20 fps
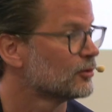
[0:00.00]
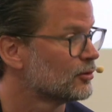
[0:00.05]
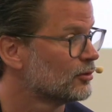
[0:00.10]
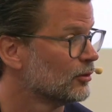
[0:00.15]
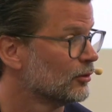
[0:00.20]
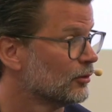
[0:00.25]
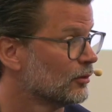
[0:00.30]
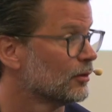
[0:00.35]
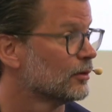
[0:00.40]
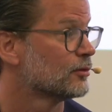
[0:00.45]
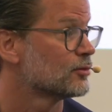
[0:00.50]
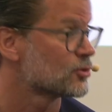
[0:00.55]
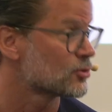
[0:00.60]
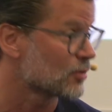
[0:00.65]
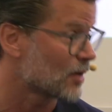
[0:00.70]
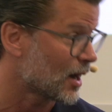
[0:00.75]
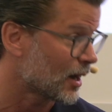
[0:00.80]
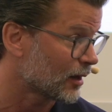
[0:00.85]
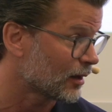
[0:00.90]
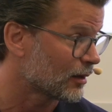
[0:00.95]
to
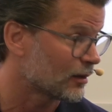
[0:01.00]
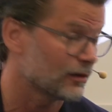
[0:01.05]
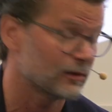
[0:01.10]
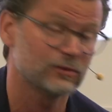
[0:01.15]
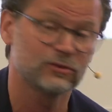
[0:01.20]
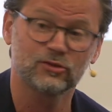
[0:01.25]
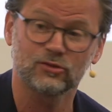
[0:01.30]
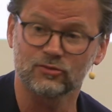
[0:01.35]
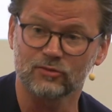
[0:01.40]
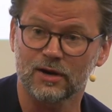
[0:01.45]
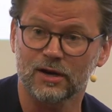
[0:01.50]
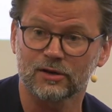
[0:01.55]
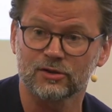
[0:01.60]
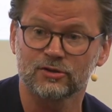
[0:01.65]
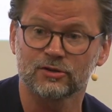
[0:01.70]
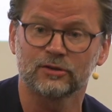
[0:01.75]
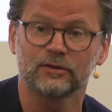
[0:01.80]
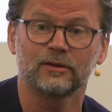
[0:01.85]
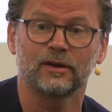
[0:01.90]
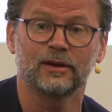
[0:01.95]
track,
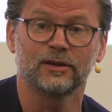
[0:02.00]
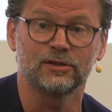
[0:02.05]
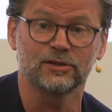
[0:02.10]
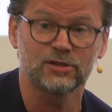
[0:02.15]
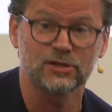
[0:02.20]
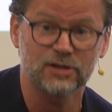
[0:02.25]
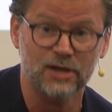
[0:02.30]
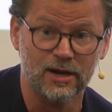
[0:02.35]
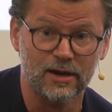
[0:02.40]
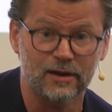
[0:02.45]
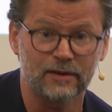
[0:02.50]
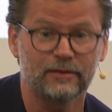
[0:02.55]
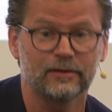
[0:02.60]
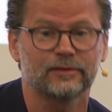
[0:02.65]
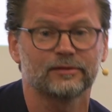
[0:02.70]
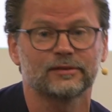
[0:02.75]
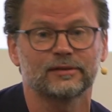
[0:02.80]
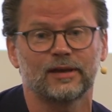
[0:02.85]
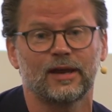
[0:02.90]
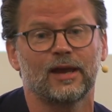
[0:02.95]
structure, and share
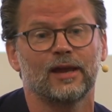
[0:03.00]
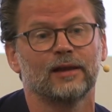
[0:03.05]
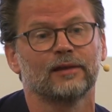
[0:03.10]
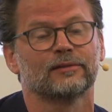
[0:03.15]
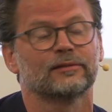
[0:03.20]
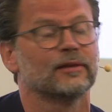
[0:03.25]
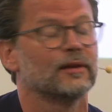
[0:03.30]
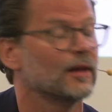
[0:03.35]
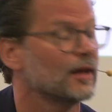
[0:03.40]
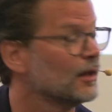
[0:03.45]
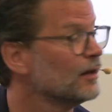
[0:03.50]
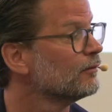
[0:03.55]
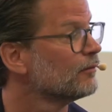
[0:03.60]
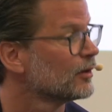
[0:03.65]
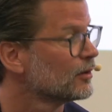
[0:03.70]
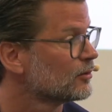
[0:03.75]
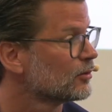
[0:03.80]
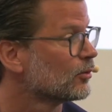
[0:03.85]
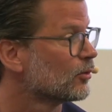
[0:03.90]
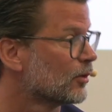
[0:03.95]
sales and
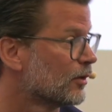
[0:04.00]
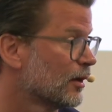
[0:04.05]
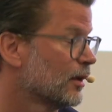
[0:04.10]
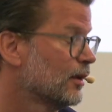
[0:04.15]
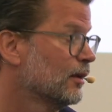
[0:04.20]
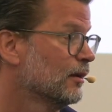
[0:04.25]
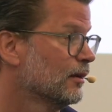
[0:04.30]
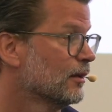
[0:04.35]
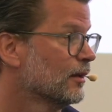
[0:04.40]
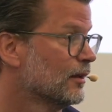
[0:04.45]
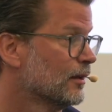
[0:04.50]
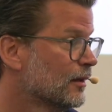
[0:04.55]
inventory